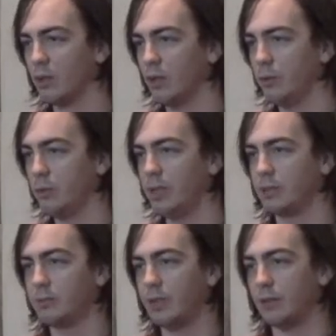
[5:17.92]
Oh,
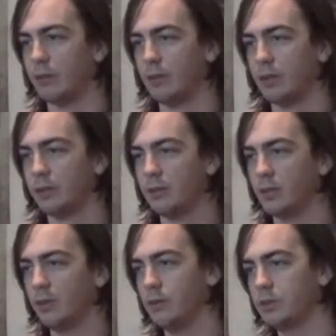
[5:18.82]
yes, Rio.
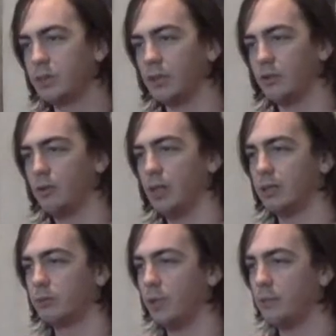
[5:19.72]
Don't go into tall
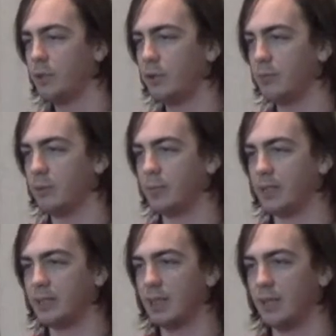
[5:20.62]
grass. Wild Pokemon might
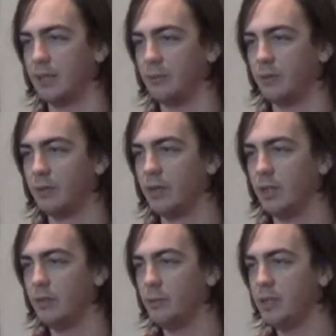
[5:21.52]
attack you.
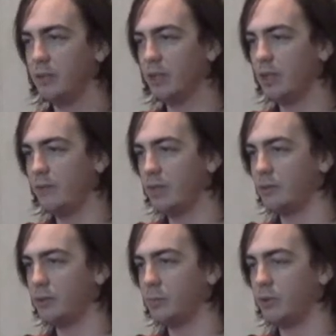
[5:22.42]
It would be okay if you had
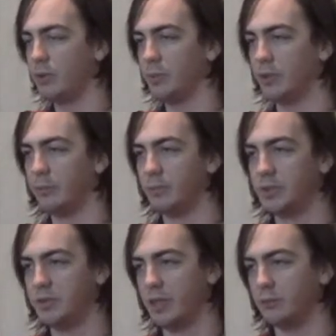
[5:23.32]
your own Pokemon,
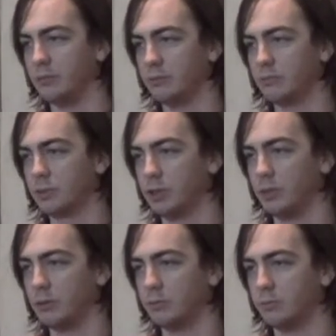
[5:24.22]
but you don't.
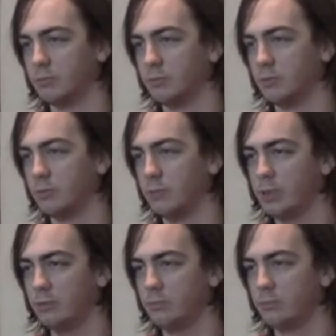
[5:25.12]
So,
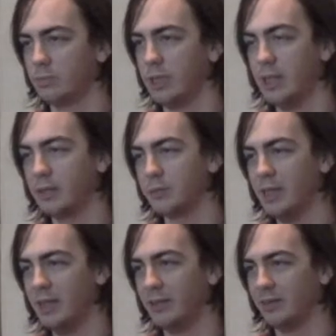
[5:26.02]
well, take care,
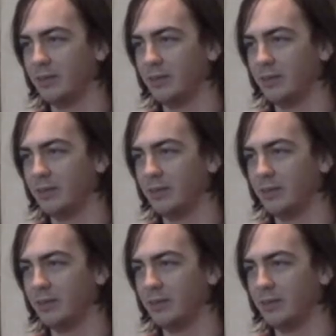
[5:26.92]
sweetie.